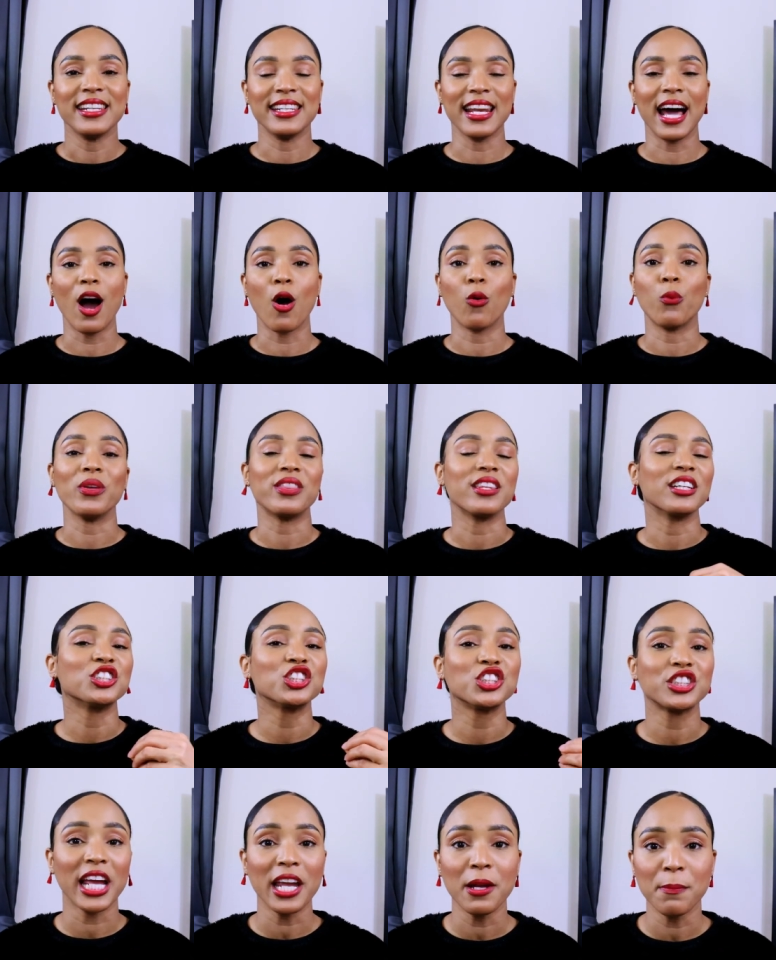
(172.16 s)
Now with
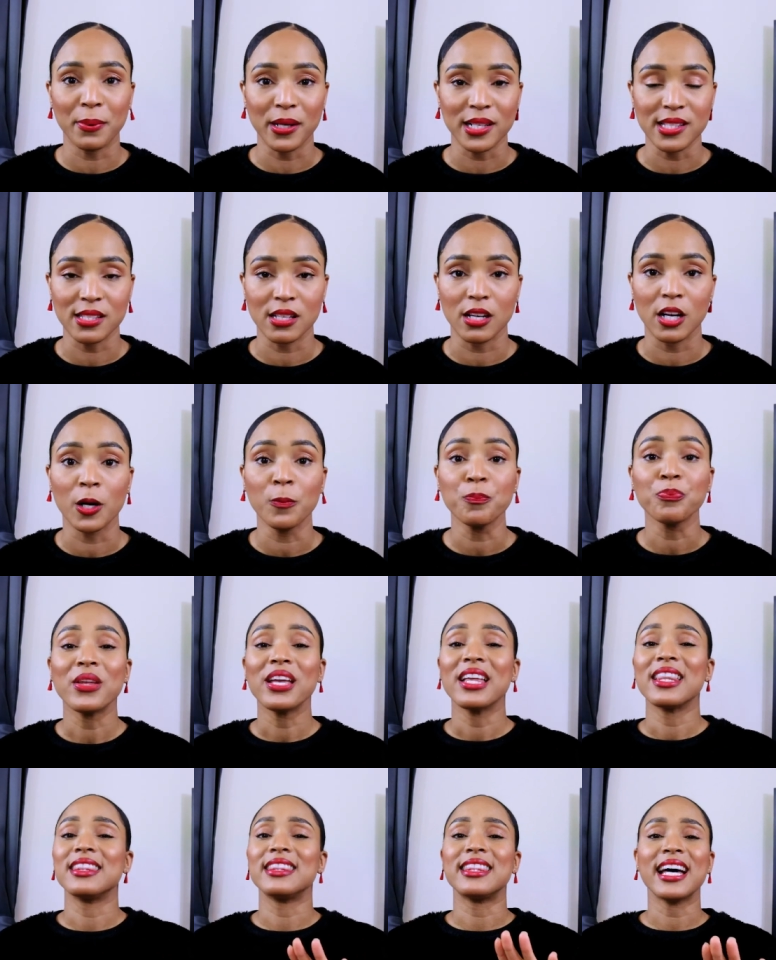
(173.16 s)
shea butter,
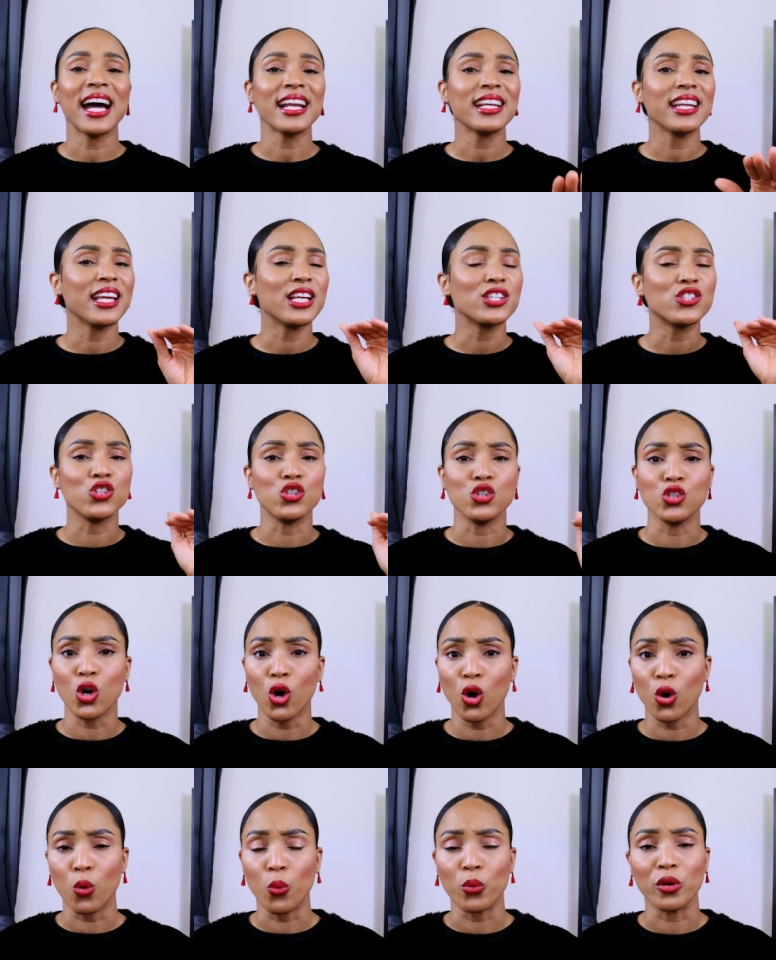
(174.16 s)
that is
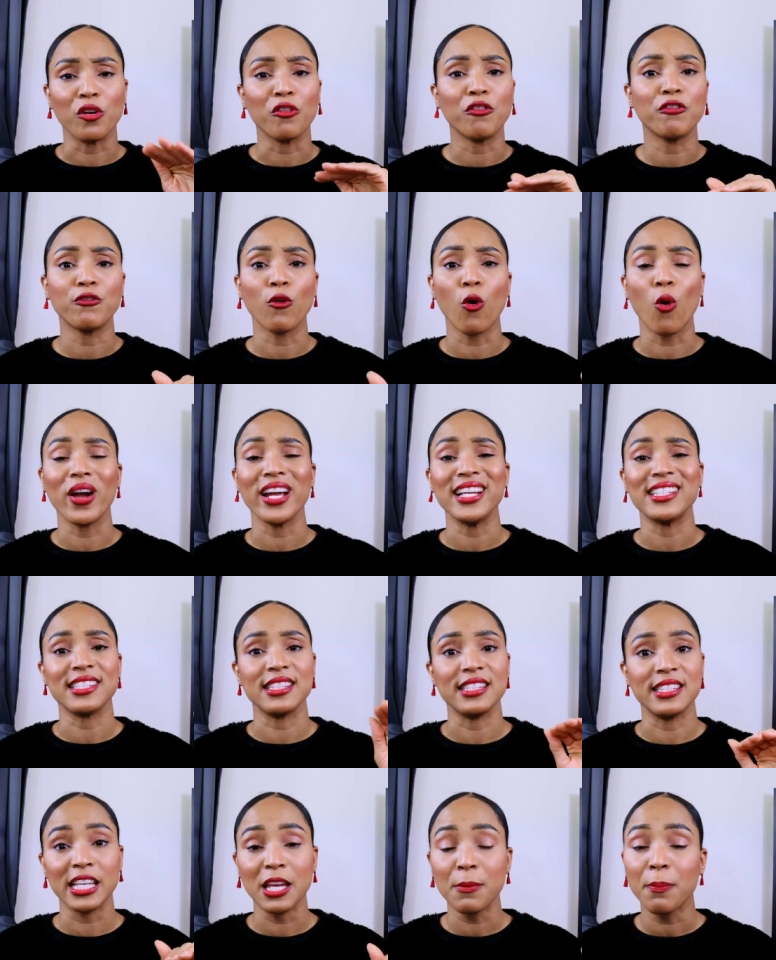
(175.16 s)
known for its
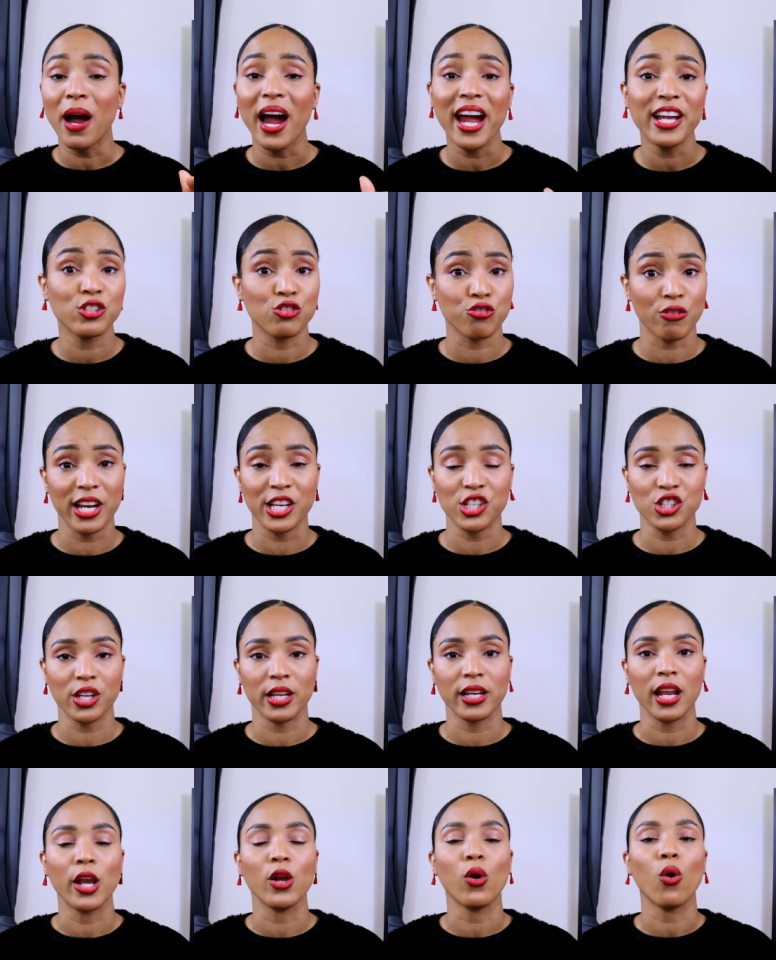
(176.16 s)
deep
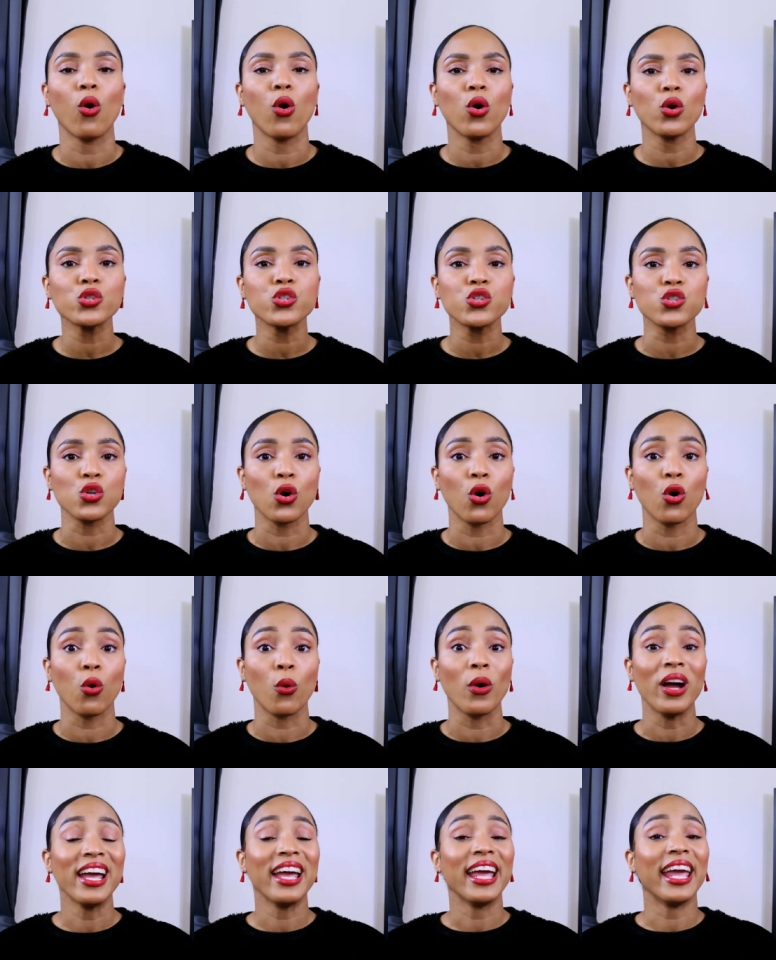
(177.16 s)
hydration, and
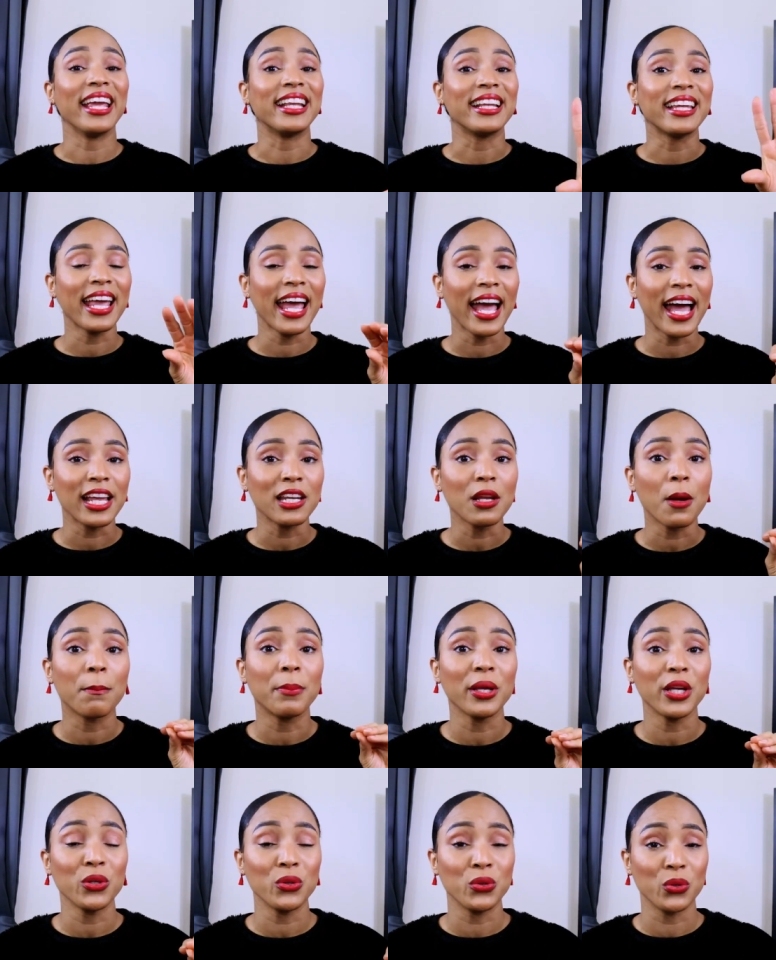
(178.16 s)
also it can
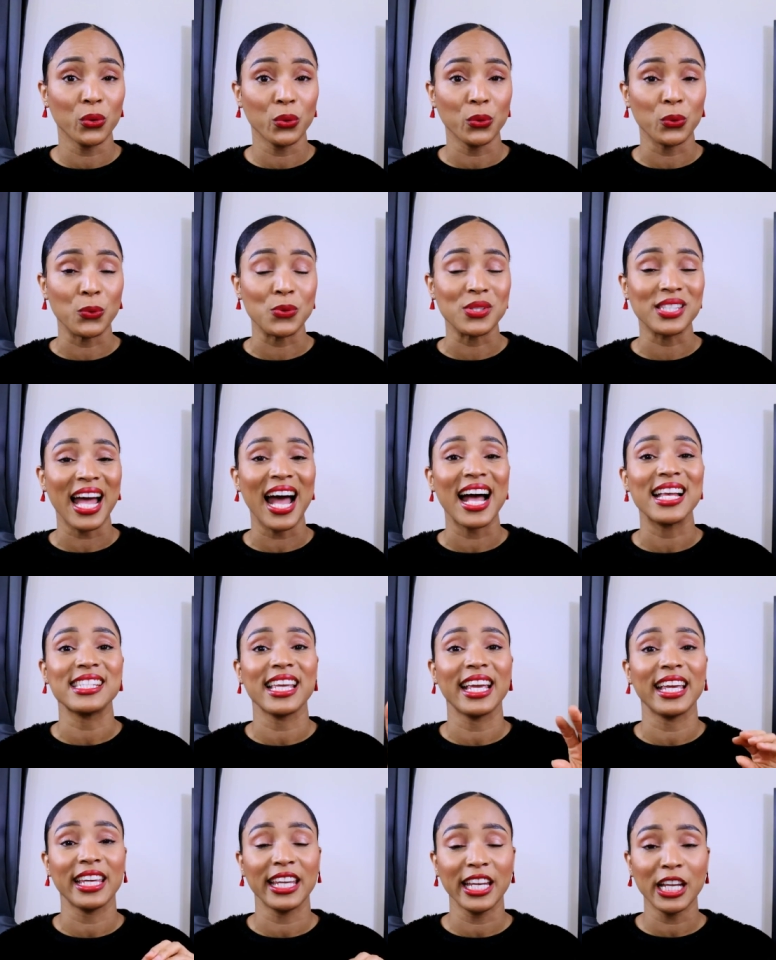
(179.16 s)
be used as
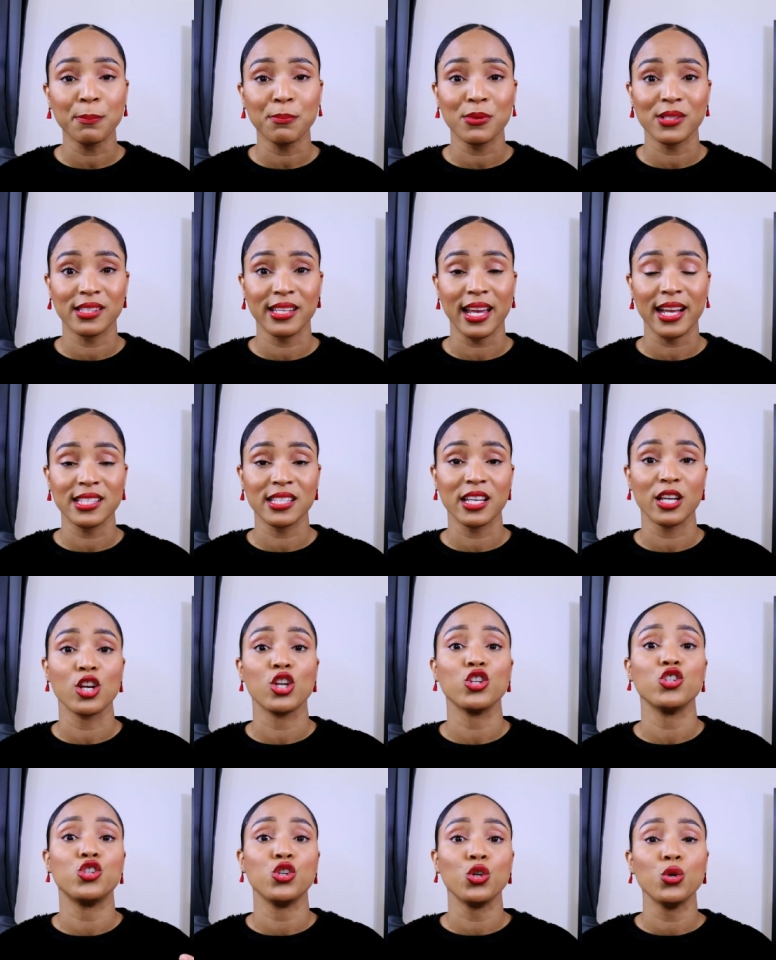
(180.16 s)
a heat
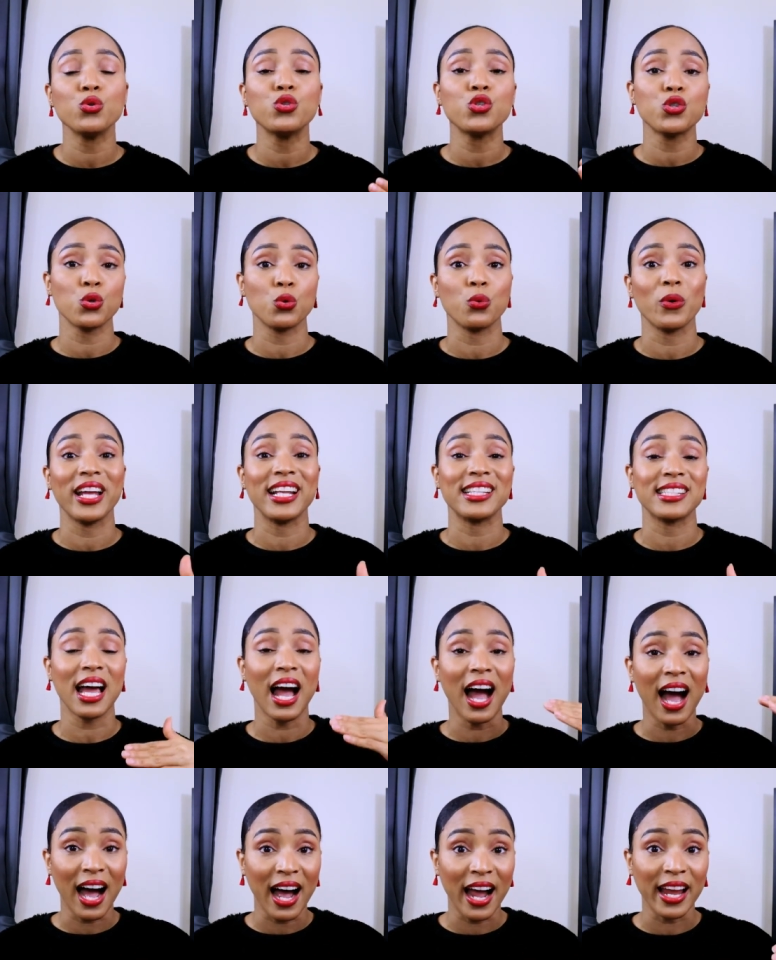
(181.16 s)
protectant due to its
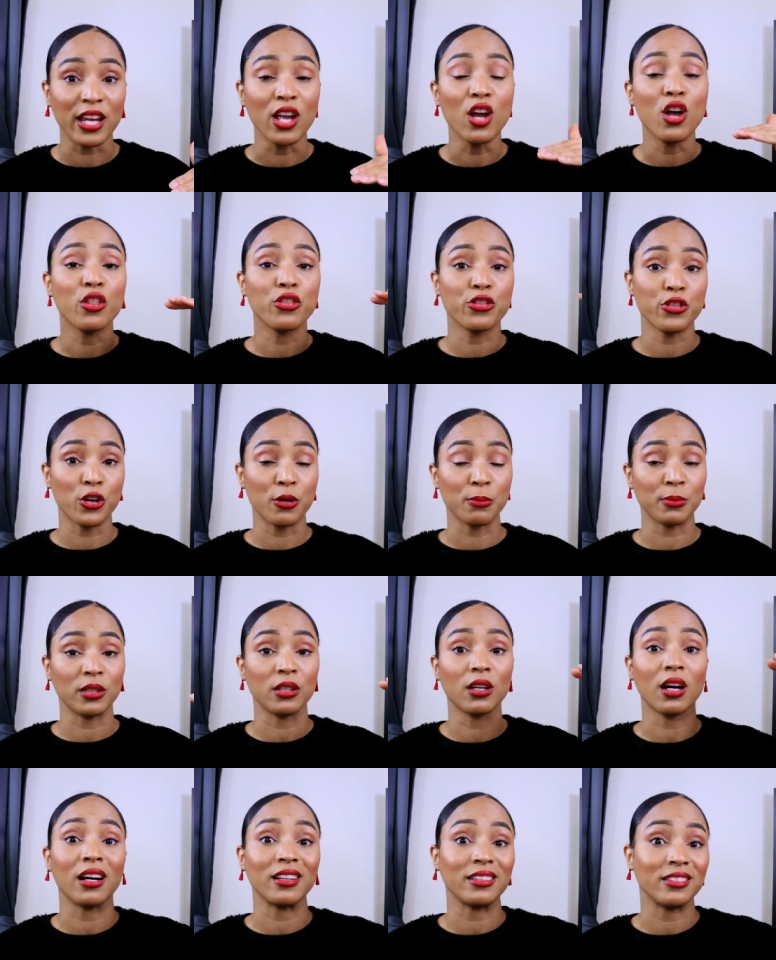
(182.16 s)
high
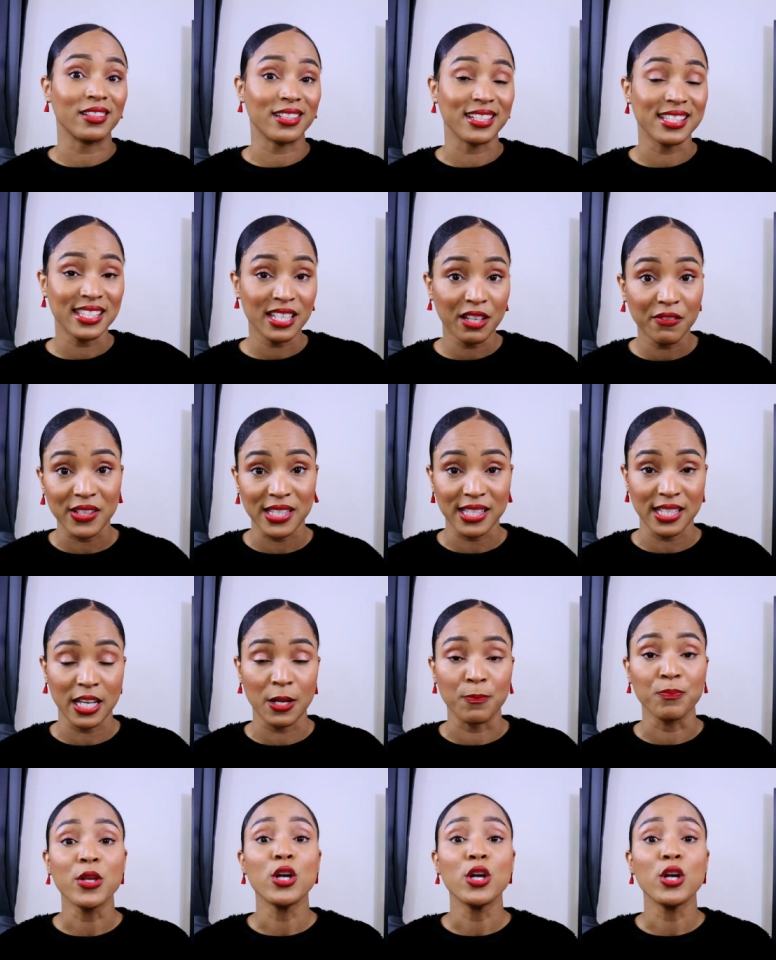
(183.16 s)
thermal conductivity.